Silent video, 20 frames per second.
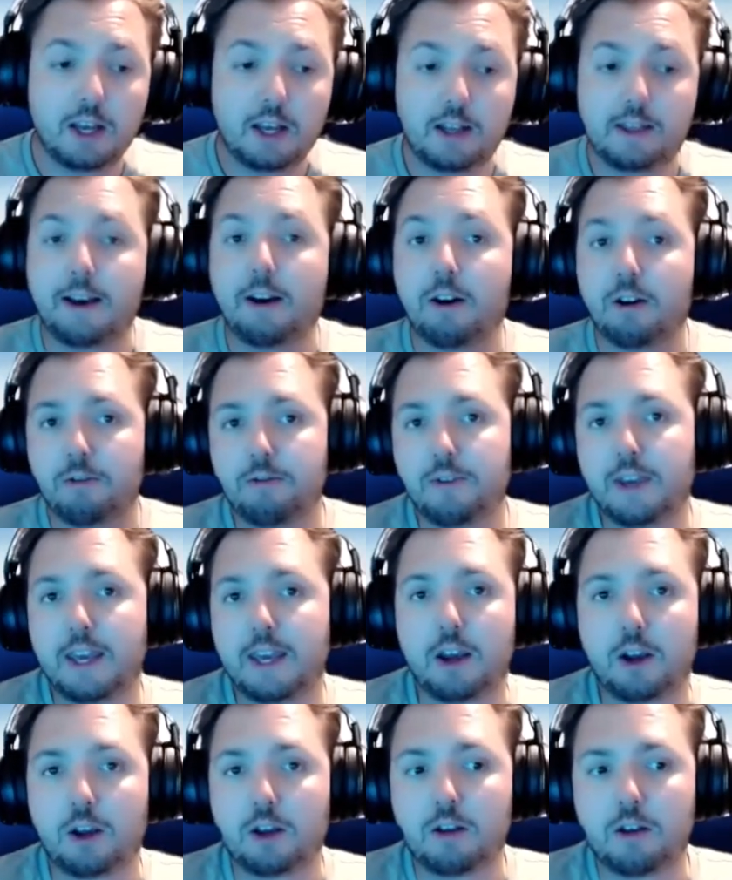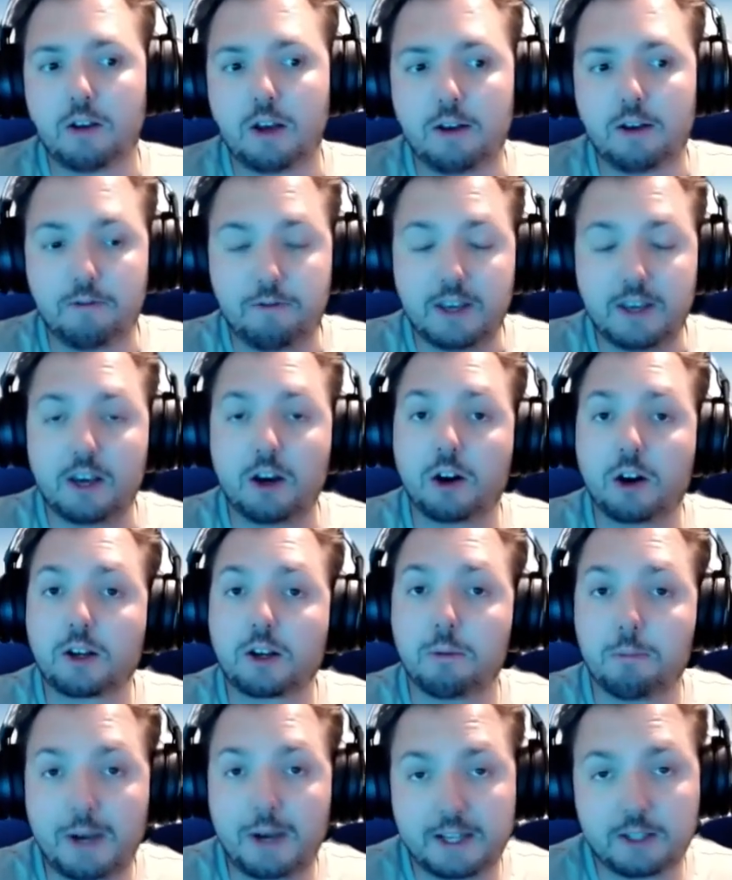that are VR
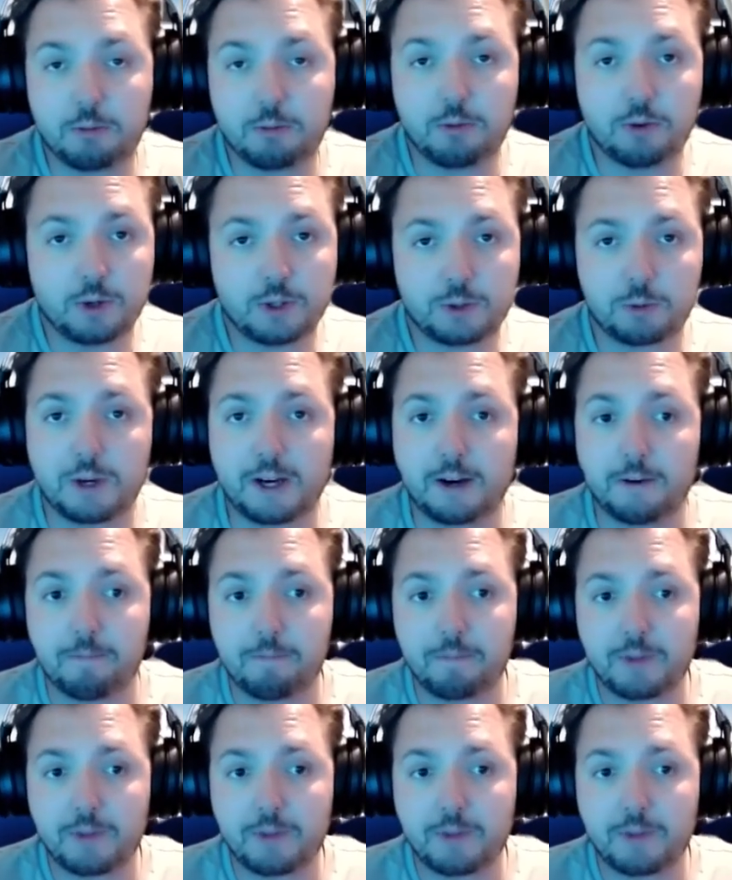compatible as well.